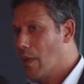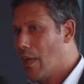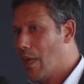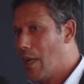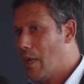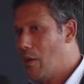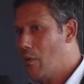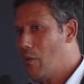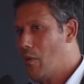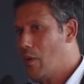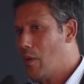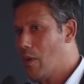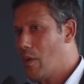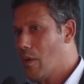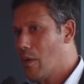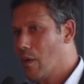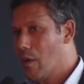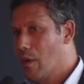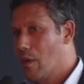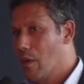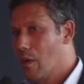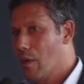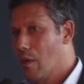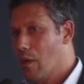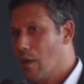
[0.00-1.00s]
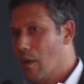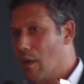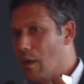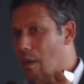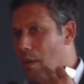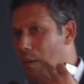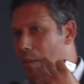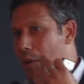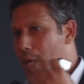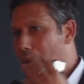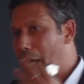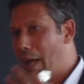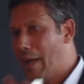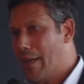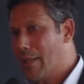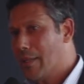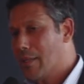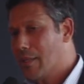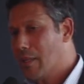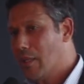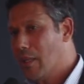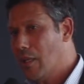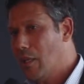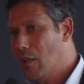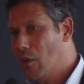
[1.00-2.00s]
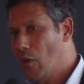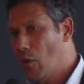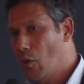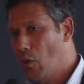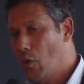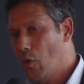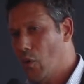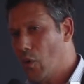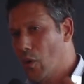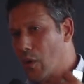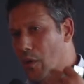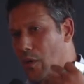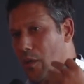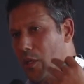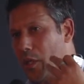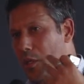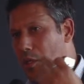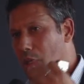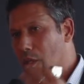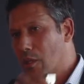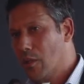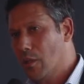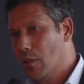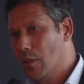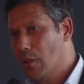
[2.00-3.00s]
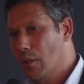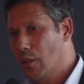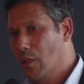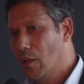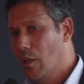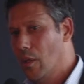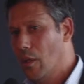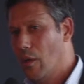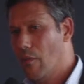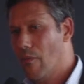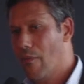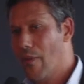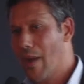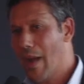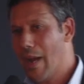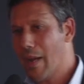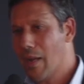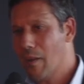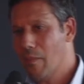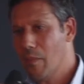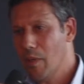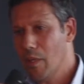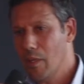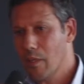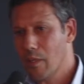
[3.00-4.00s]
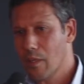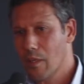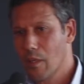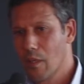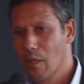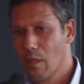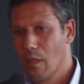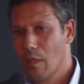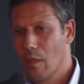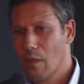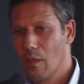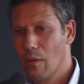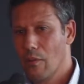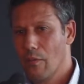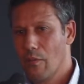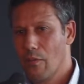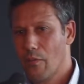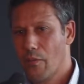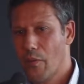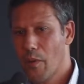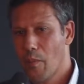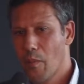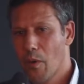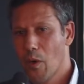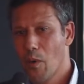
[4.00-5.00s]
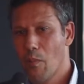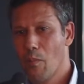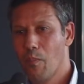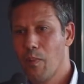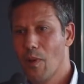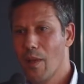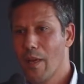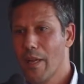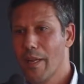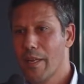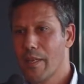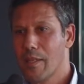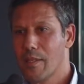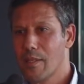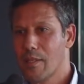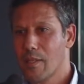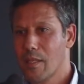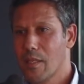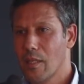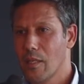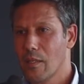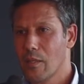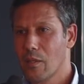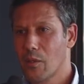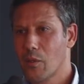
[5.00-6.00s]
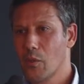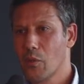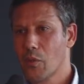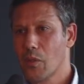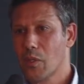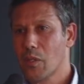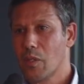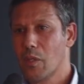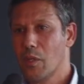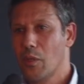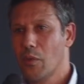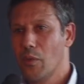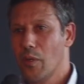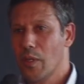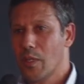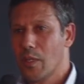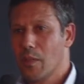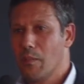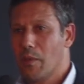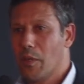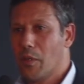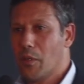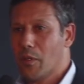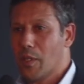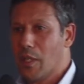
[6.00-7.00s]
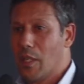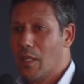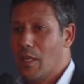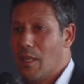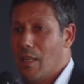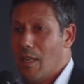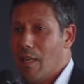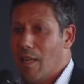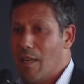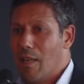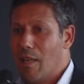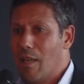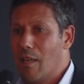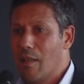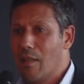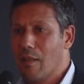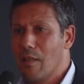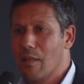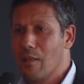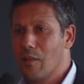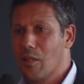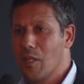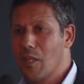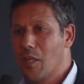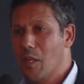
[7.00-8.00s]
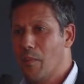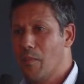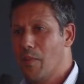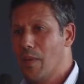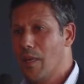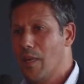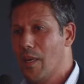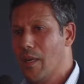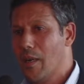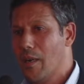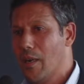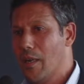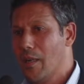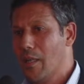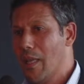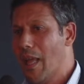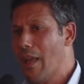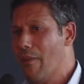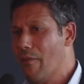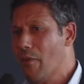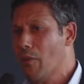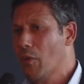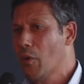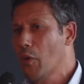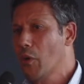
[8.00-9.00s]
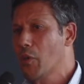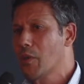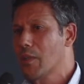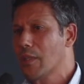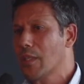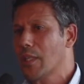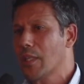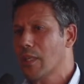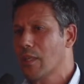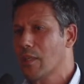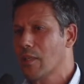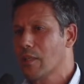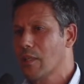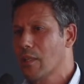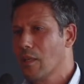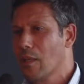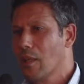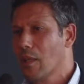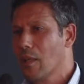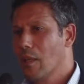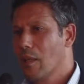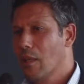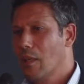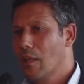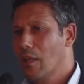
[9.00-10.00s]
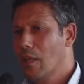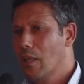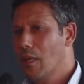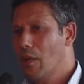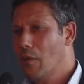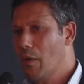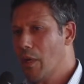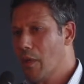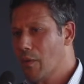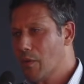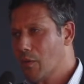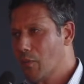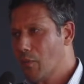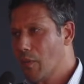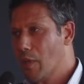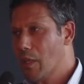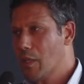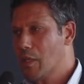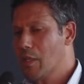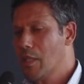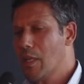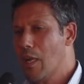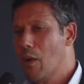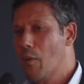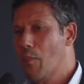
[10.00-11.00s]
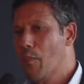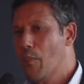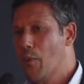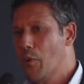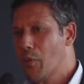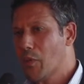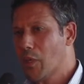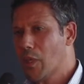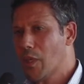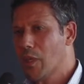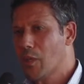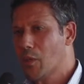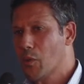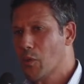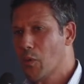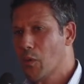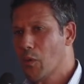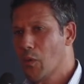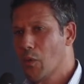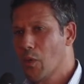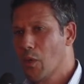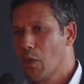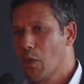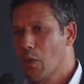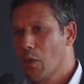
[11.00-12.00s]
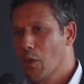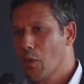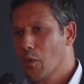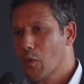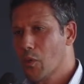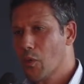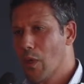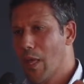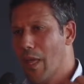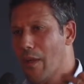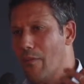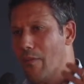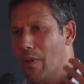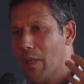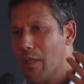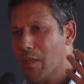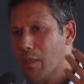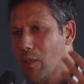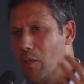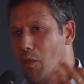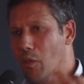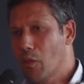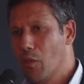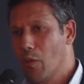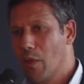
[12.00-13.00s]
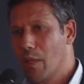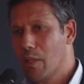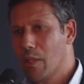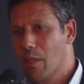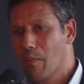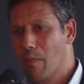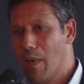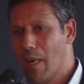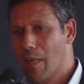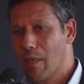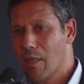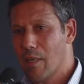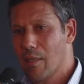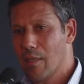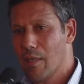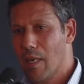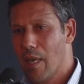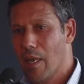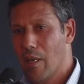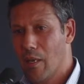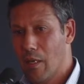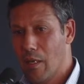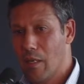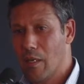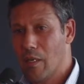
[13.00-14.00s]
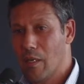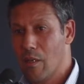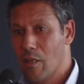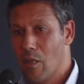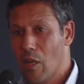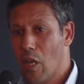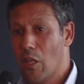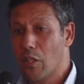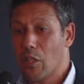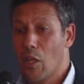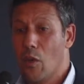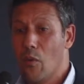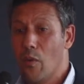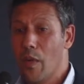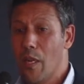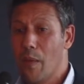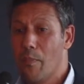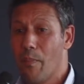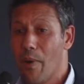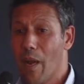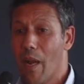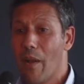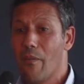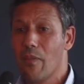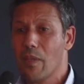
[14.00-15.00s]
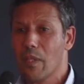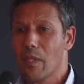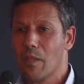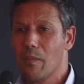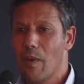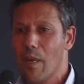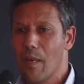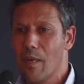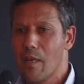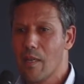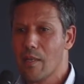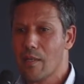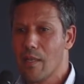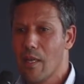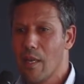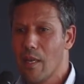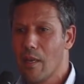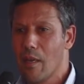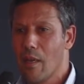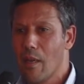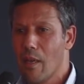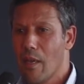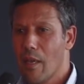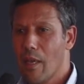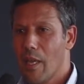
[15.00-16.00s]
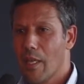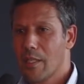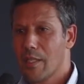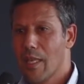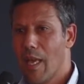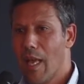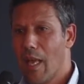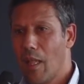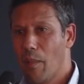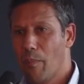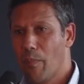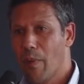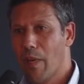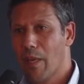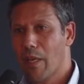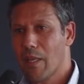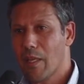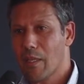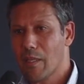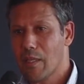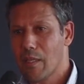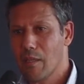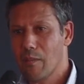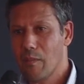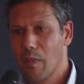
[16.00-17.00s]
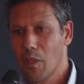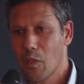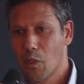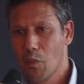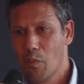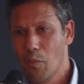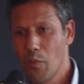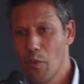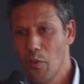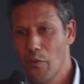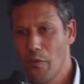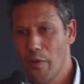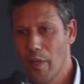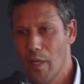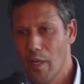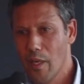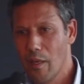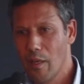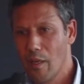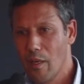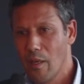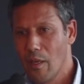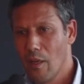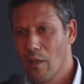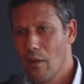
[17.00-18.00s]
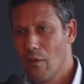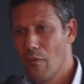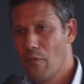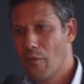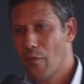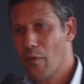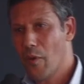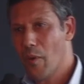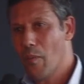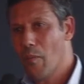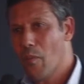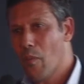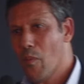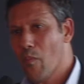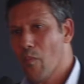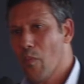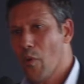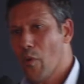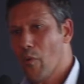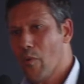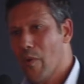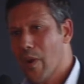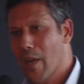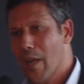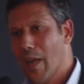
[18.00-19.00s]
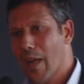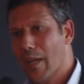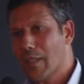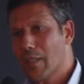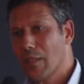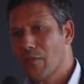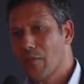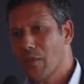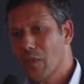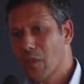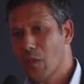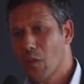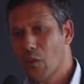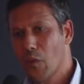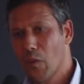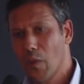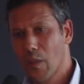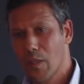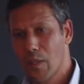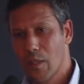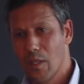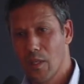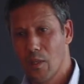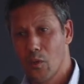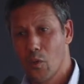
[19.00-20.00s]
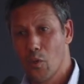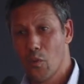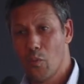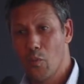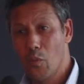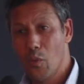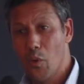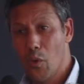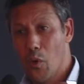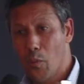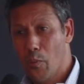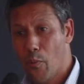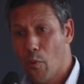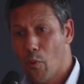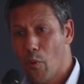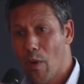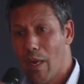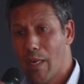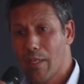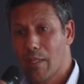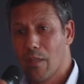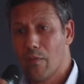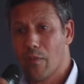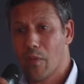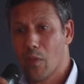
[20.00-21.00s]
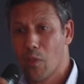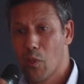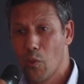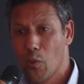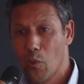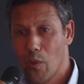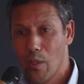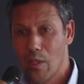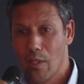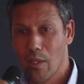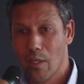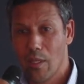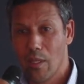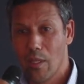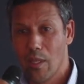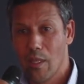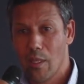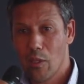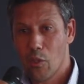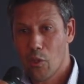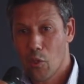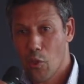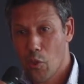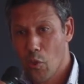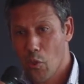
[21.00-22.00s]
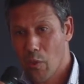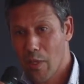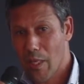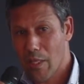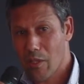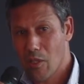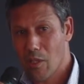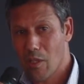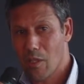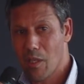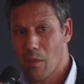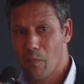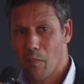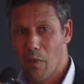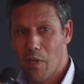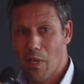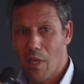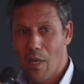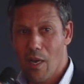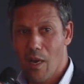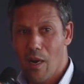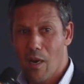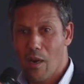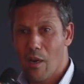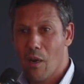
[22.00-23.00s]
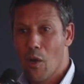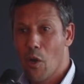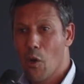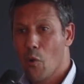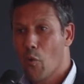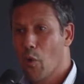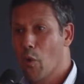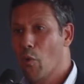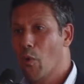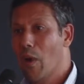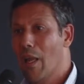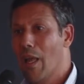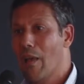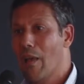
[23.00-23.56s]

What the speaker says: our IT or digital environment from compliancy to security? Because in the end, GDPR, it have good things. You know, it's now pushing to have like security by design, not only privacy by design, it's helping customer to move in from reactive security to more proactive security. Through that GDPR, we will